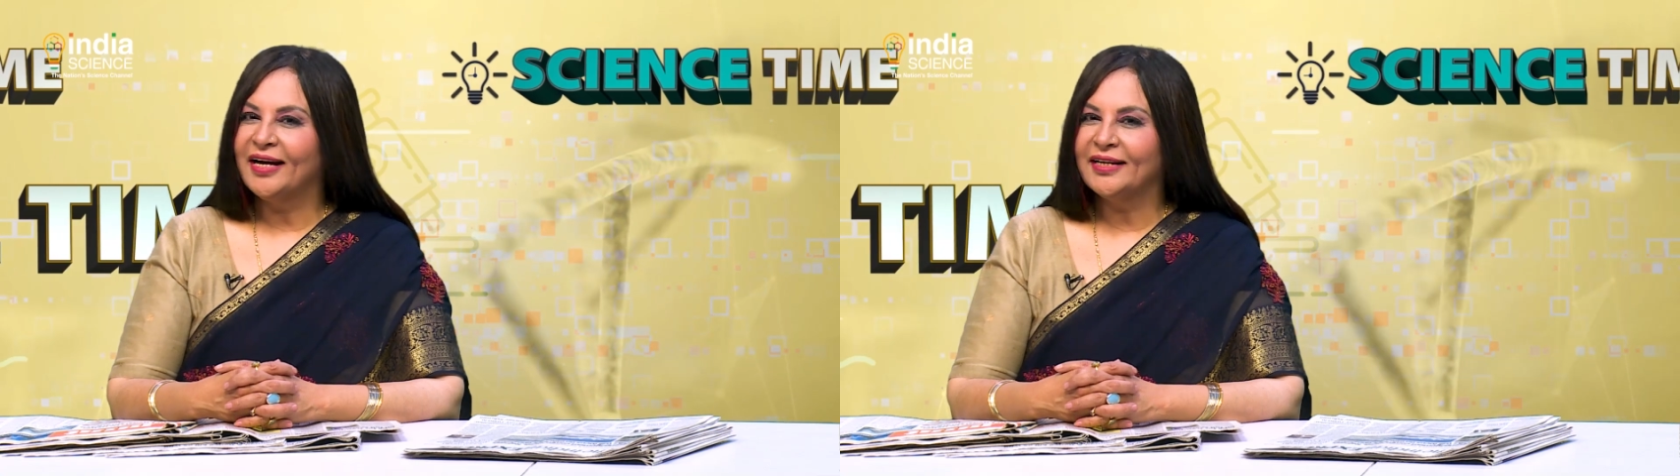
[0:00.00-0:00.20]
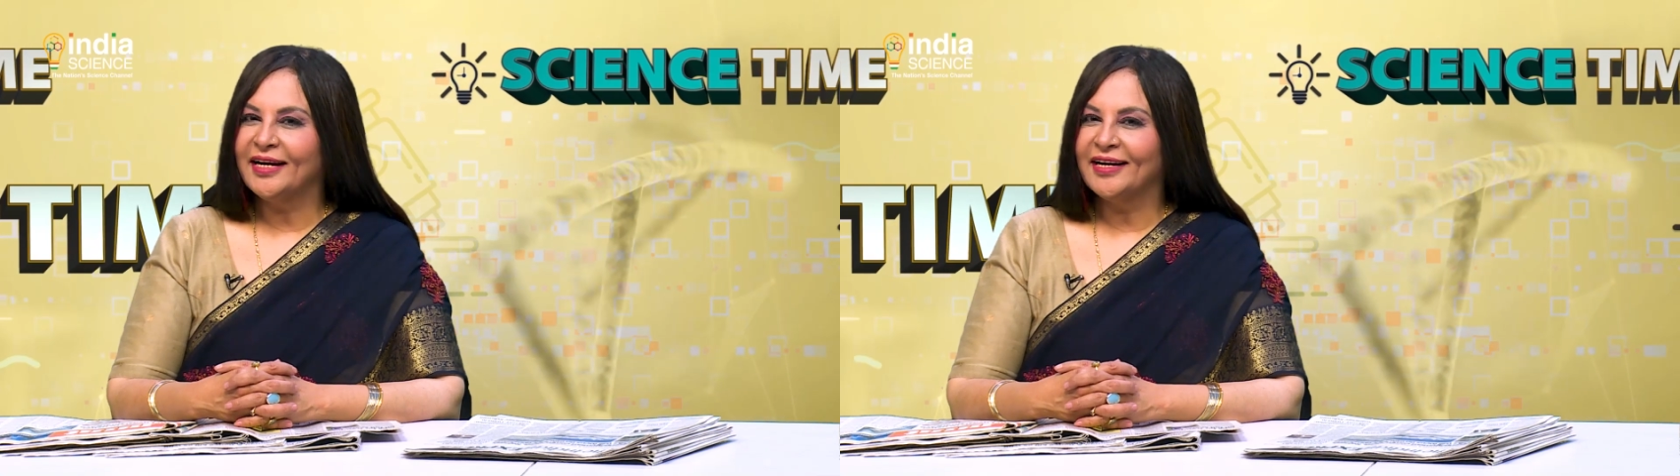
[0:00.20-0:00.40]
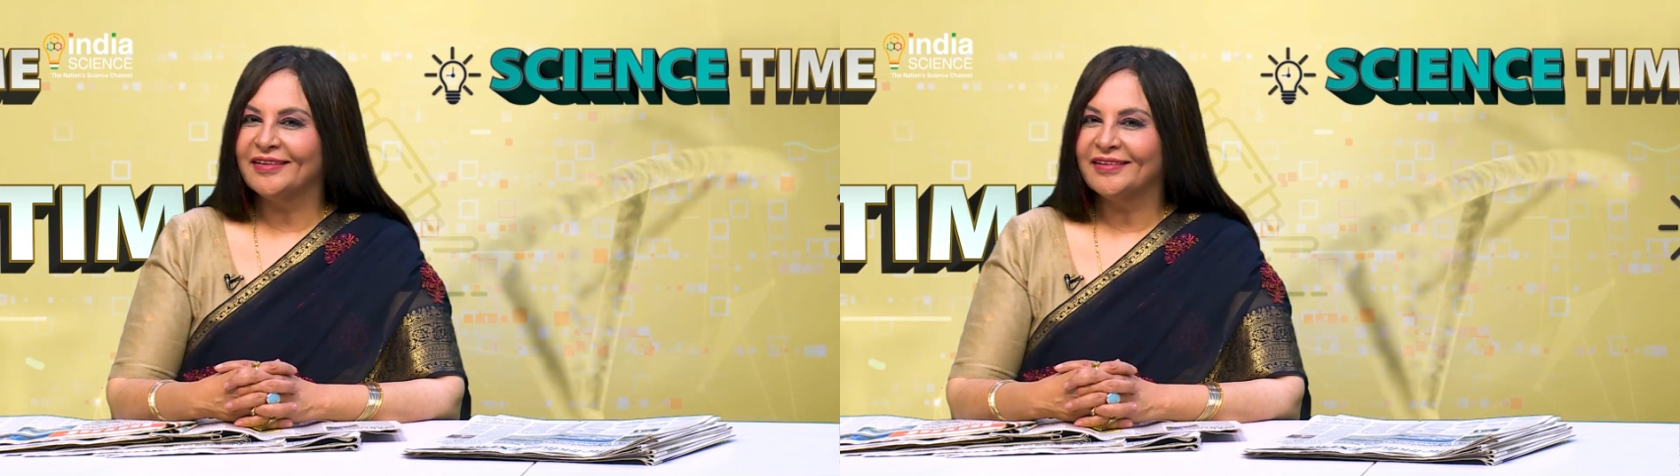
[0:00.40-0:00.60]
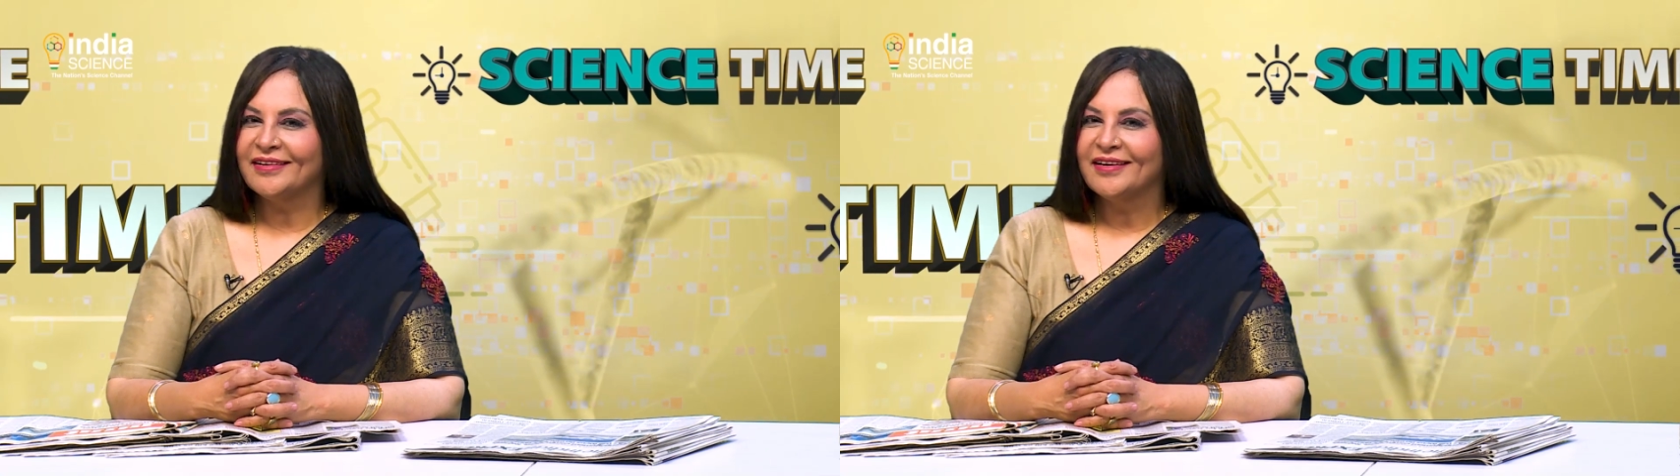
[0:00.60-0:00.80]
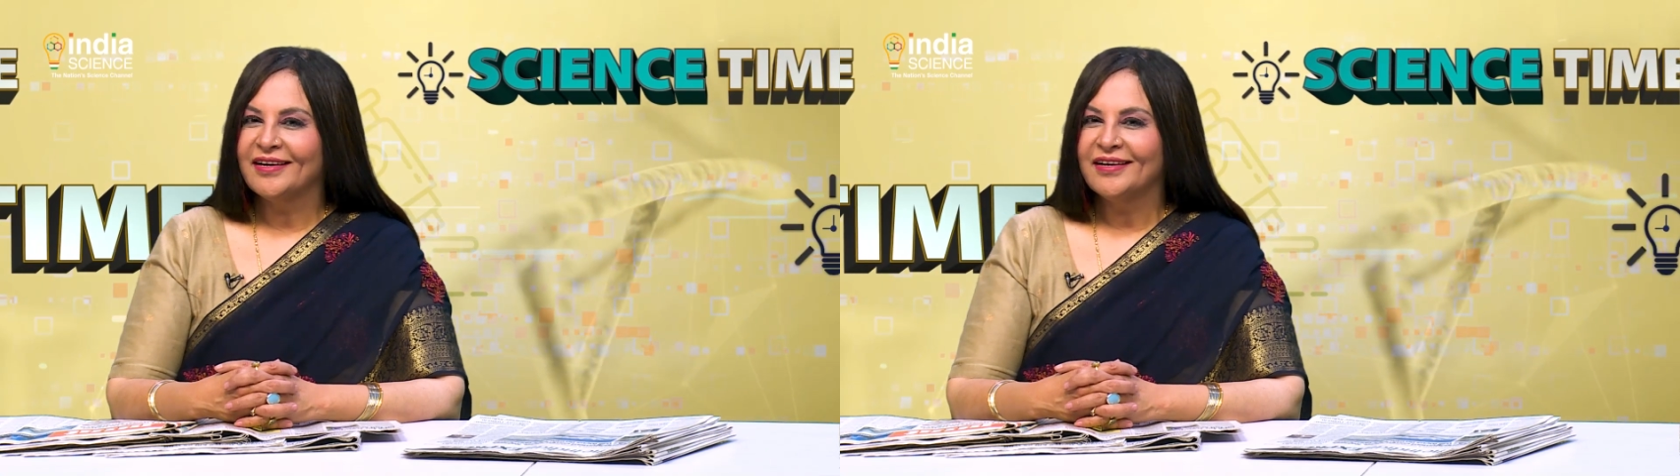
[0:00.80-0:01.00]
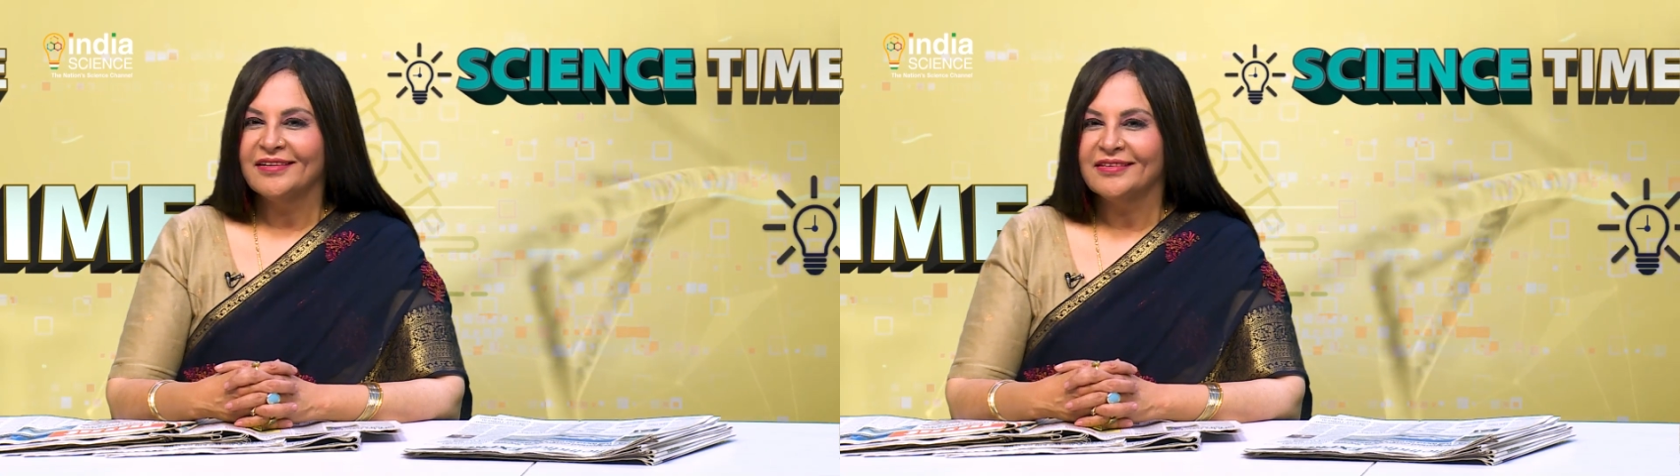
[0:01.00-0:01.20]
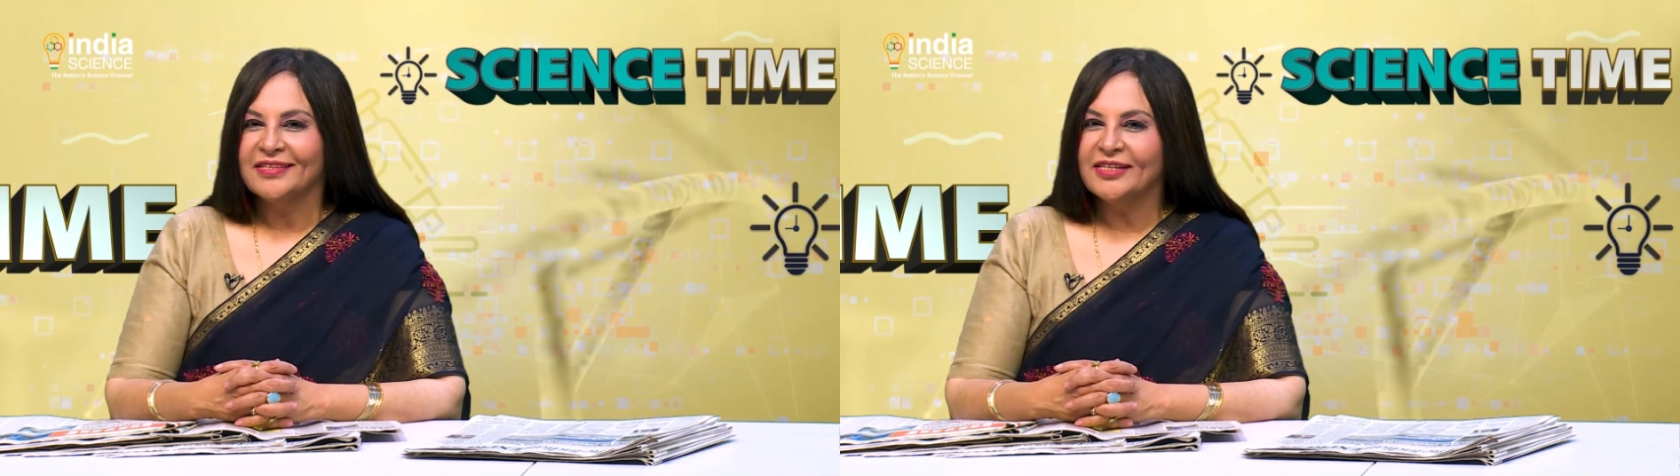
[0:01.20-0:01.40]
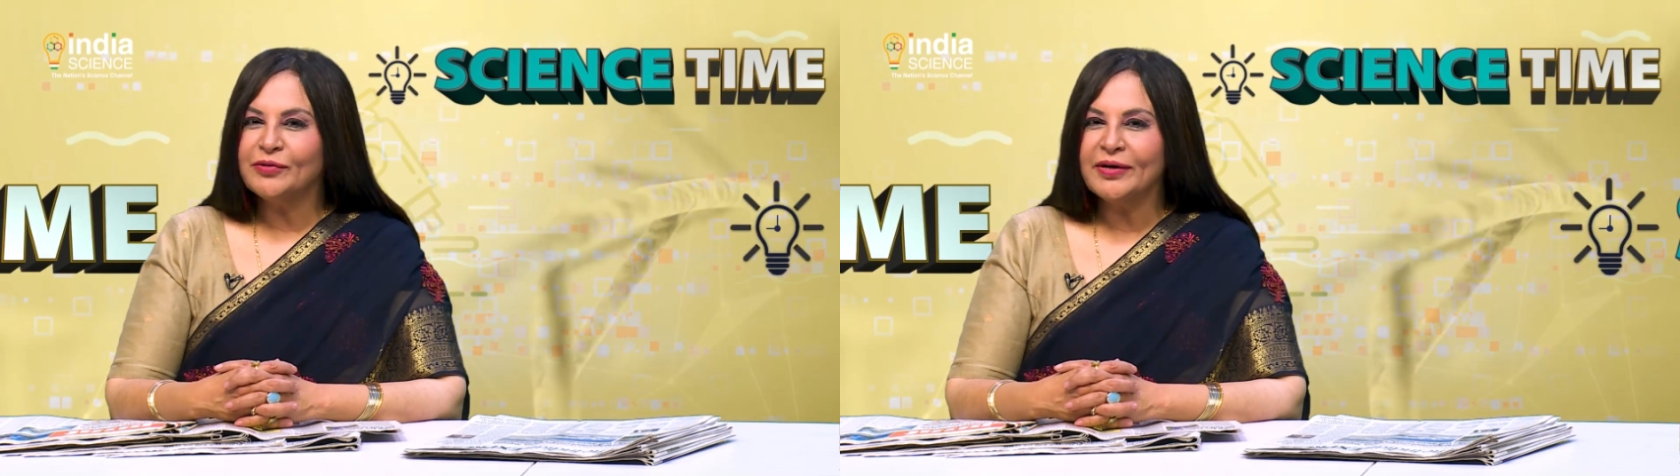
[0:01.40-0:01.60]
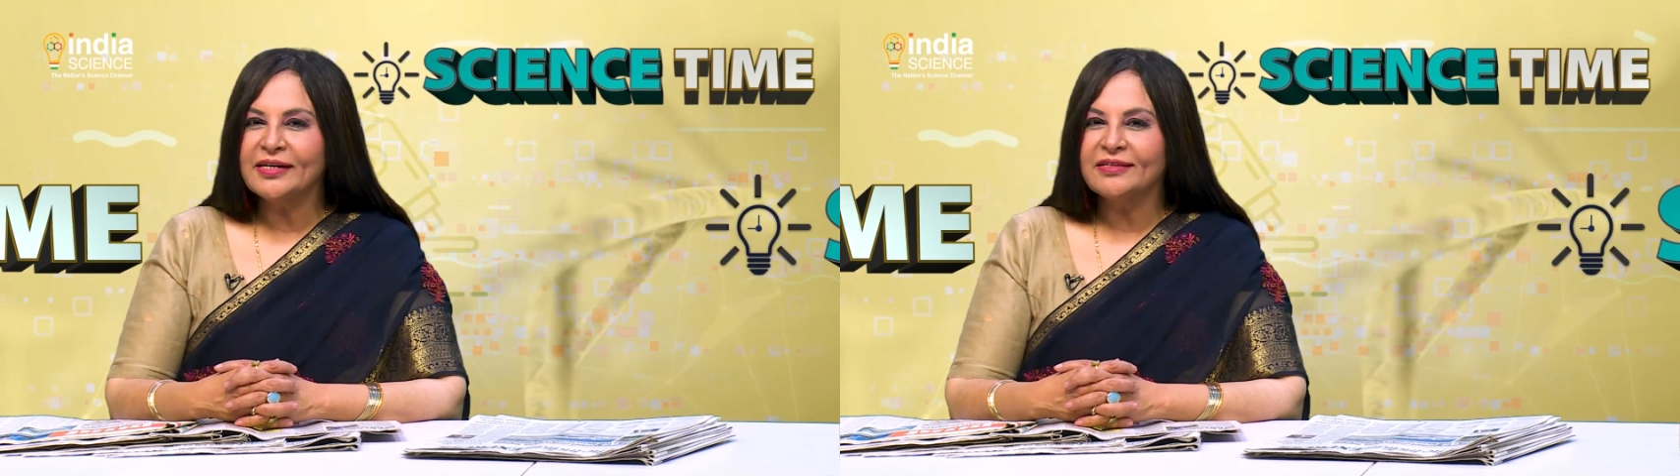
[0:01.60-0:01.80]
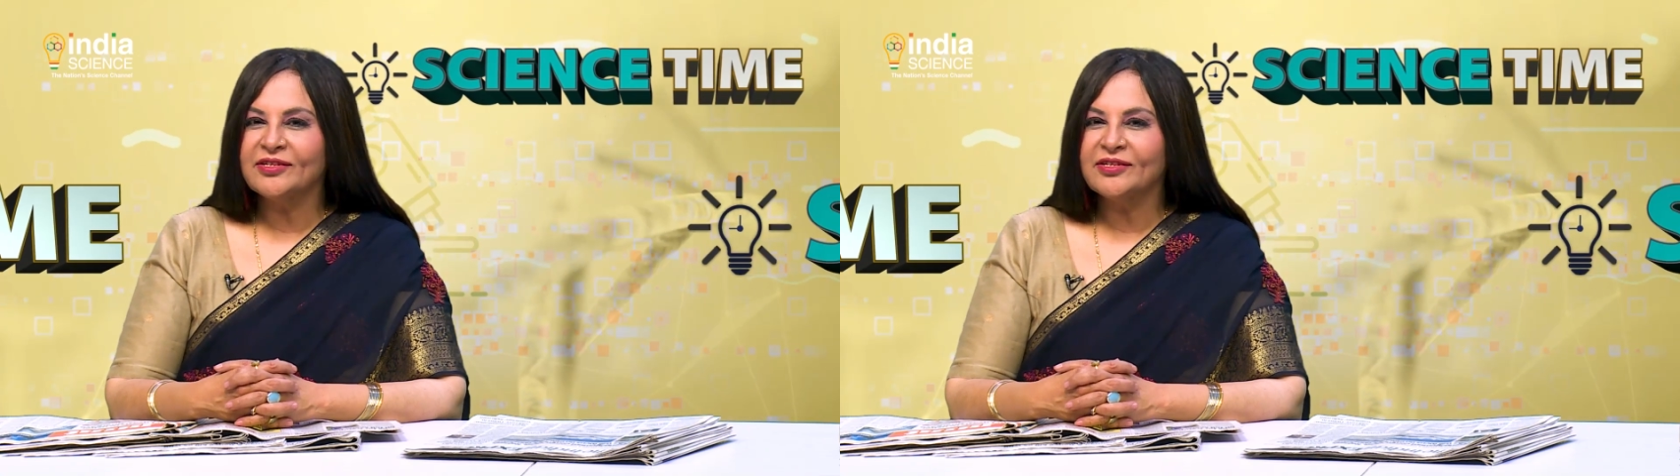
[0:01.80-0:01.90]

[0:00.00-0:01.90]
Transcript: Hey there. Did you get a